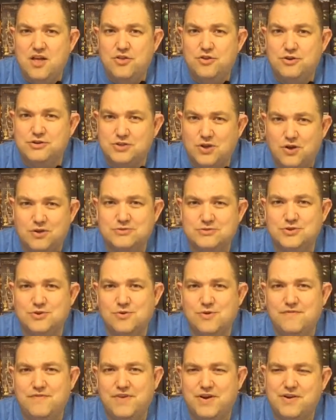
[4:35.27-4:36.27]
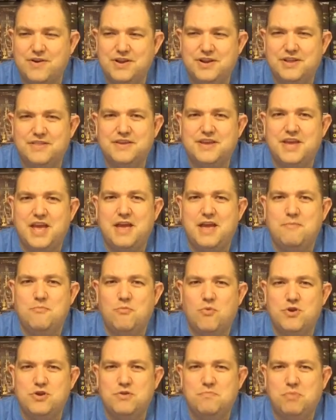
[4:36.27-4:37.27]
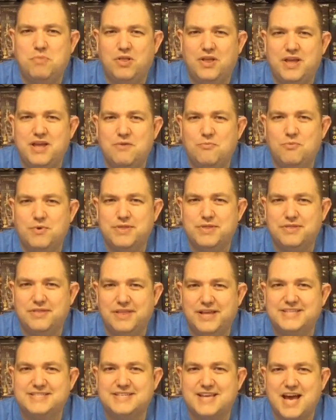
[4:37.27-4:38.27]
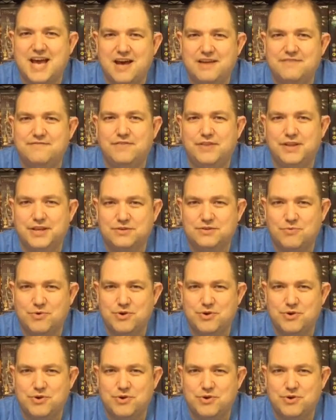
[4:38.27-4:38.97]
There's also a variant of the game where you play it with less conflict,